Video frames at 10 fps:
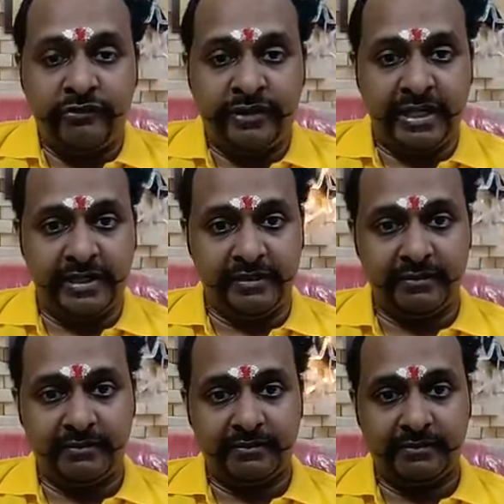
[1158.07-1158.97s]
field
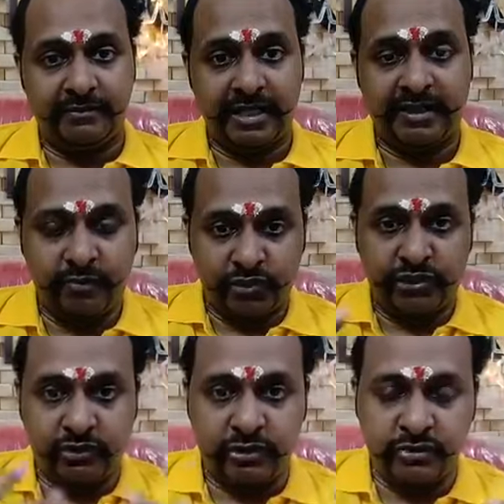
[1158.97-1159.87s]

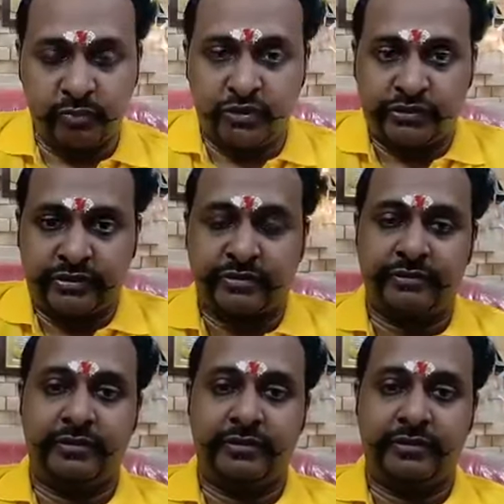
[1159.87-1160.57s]
exposure to the sports,